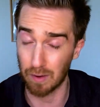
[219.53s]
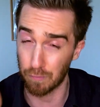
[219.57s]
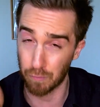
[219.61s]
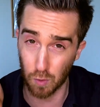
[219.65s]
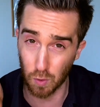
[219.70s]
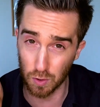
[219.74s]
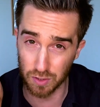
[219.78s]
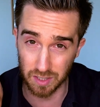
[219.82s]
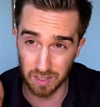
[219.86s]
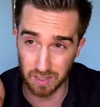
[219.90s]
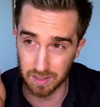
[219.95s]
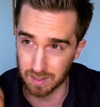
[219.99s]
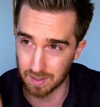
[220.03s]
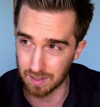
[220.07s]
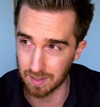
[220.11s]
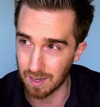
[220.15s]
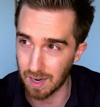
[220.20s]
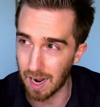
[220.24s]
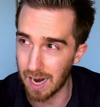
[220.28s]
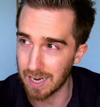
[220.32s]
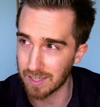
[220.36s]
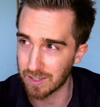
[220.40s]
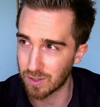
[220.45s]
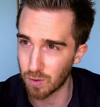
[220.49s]
Of course it's
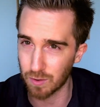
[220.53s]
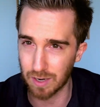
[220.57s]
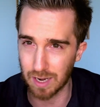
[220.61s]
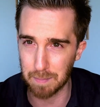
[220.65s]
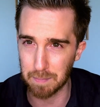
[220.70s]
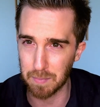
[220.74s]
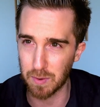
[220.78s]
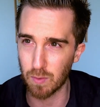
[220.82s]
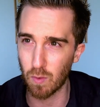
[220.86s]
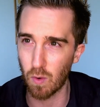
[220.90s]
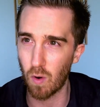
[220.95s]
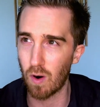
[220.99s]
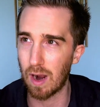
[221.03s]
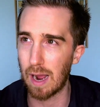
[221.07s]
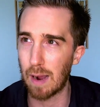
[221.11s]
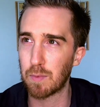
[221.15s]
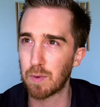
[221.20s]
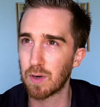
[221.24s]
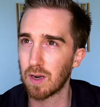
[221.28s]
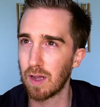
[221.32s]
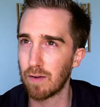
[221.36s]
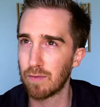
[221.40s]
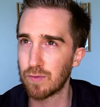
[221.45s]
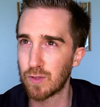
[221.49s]
nice, don't get me wrong, I
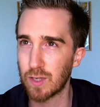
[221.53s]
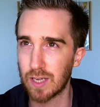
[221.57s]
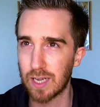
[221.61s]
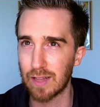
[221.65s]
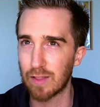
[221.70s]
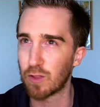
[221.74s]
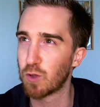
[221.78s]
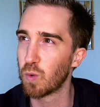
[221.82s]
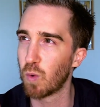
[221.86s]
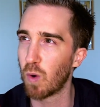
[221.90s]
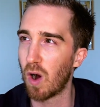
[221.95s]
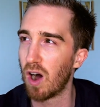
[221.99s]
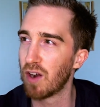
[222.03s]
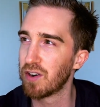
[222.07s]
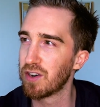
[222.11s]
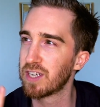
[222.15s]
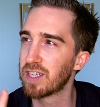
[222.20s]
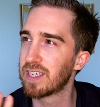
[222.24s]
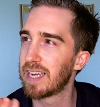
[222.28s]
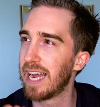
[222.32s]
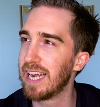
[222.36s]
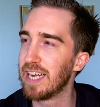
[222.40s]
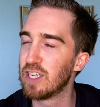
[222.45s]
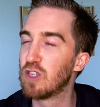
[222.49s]
would love to get to
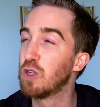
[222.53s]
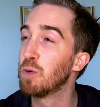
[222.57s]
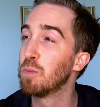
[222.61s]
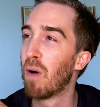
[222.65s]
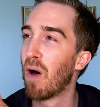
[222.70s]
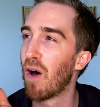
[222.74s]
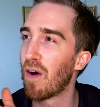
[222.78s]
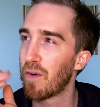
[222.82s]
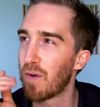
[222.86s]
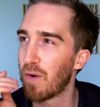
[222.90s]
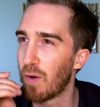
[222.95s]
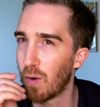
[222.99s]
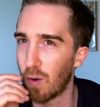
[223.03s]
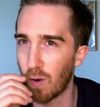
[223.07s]
100k tomorrow,